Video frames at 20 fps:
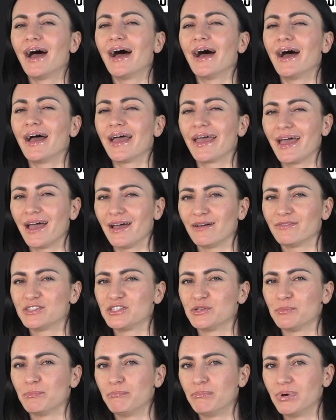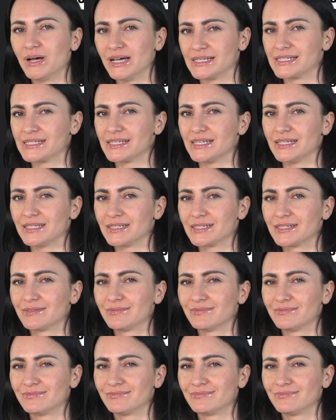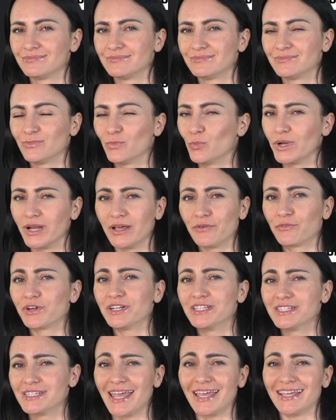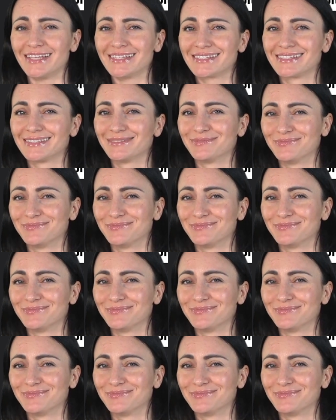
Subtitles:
I have to pass it, whatever it takes.